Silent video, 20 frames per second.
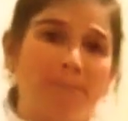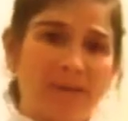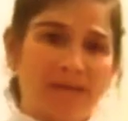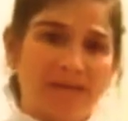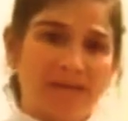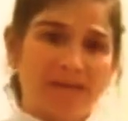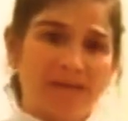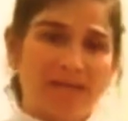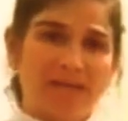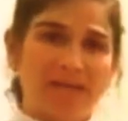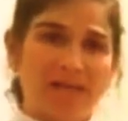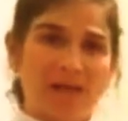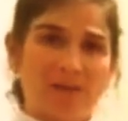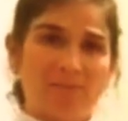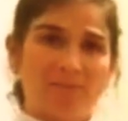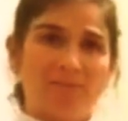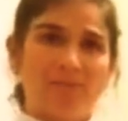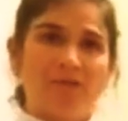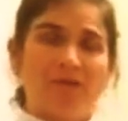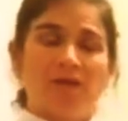Mandala.
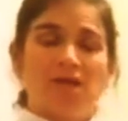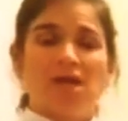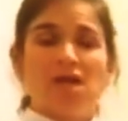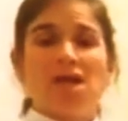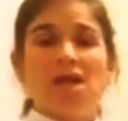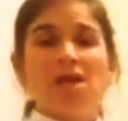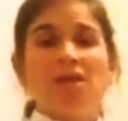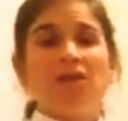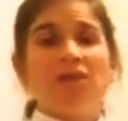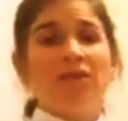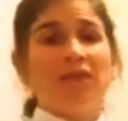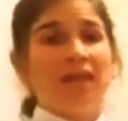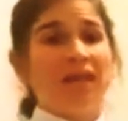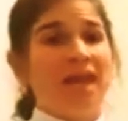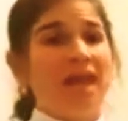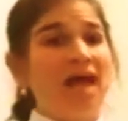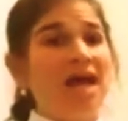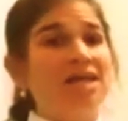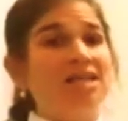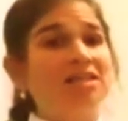The
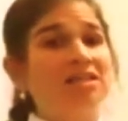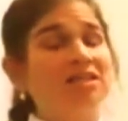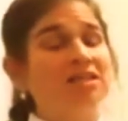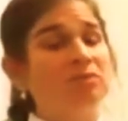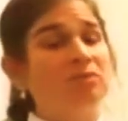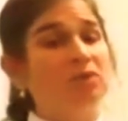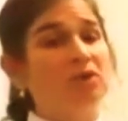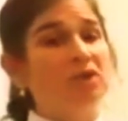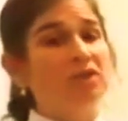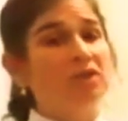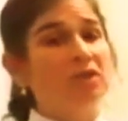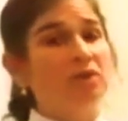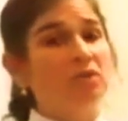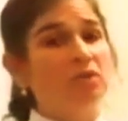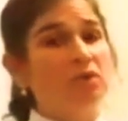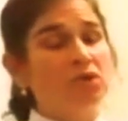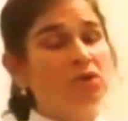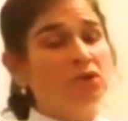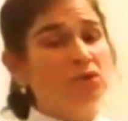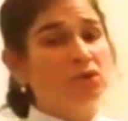last breathing
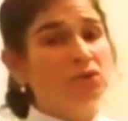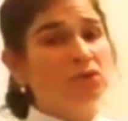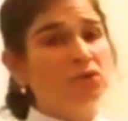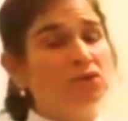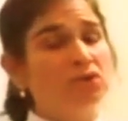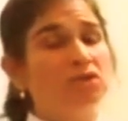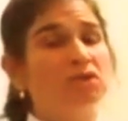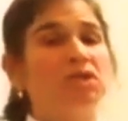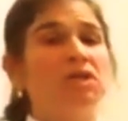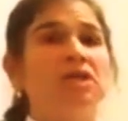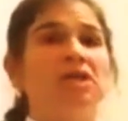we use